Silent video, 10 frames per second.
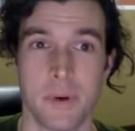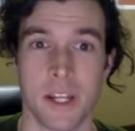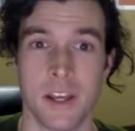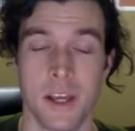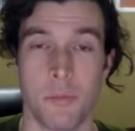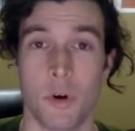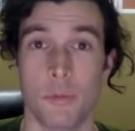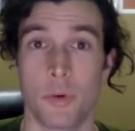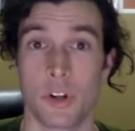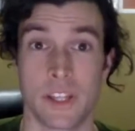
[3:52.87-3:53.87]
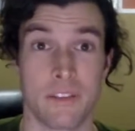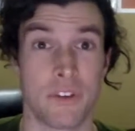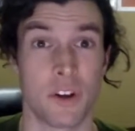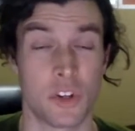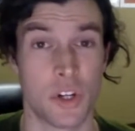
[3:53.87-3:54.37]
but more importantly, I
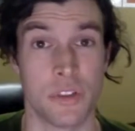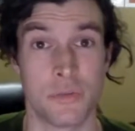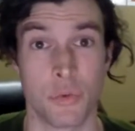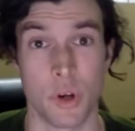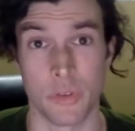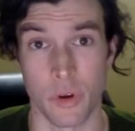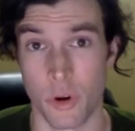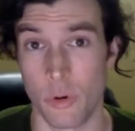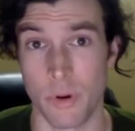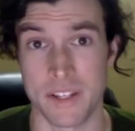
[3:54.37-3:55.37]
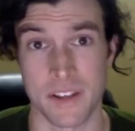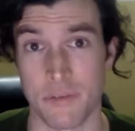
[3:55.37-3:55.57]
felt good throughout the whole race.